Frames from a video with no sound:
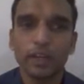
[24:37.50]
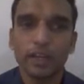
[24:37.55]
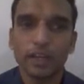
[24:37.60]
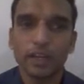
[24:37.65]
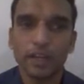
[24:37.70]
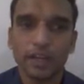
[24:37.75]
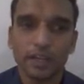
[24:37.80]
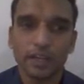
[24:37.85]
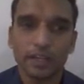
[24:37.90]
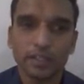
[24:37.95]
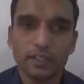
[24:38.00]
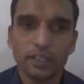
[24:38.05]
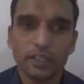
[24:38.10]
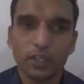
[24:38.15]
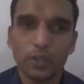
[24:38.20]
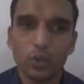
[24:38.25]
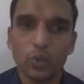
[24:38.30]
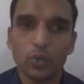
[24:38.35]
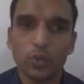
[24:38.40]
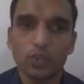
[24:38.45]
directory. See
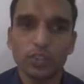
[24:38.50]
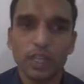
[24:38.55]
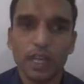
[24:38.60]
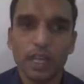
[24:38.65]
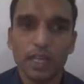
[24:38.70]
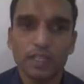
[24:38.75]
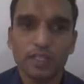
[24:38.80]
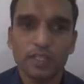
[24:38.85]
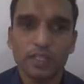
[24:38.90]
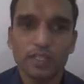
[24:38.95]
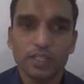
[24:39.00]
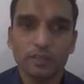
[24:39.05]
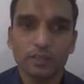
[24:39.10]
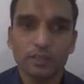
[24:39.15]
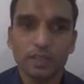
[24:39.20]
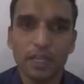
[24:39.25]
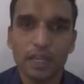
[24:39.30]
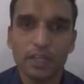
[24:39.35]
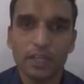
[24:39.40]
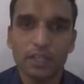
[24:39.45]
root slash system
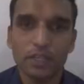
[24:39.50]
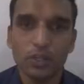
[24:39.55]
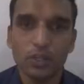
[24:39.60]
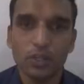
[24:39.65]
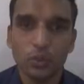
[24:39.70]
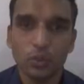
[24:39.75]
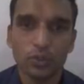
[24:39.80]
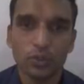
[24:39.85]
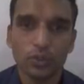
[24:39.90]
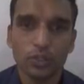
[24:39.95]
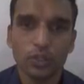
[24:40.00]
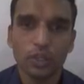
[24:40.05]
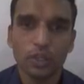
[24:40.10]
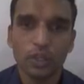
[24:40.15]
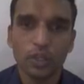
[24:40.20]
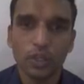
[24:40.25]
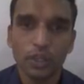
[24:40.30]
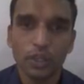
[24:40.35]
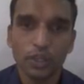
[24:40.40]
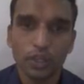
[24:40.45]
slash source.
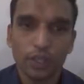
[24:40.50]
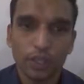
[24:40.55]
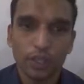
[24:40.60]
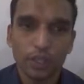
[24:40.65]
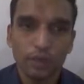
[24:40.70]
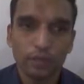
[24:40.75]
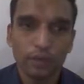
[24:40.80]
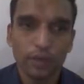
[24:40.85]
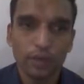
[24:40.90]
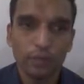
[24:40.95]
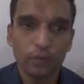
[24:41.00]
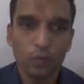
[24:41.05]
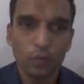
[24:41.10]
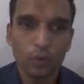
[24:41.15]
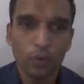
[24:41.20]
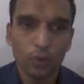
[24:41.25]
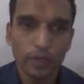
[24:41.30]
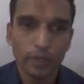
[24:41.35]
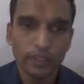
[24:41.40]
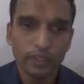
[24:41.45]
Even if you
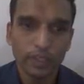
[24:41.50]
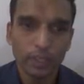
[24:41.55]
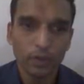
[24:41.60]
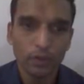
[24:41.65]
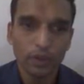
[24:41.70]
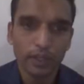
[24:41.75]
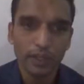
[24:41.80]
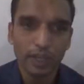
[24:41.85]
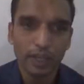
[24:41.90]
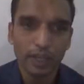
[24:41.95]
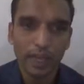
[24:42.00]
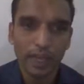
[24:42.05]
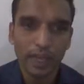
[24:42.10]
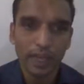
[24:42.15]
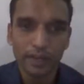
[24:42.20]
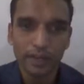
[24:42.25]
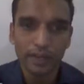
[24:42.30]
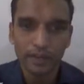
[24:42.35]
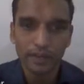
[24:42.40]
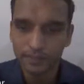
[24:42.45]
want to execute the
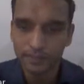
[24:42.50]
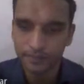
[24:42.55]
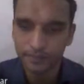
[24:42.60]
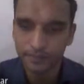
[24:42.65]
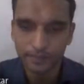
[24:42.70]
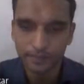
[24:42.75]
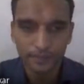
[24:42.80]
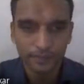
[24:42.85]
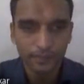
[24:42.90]
calendar, cal,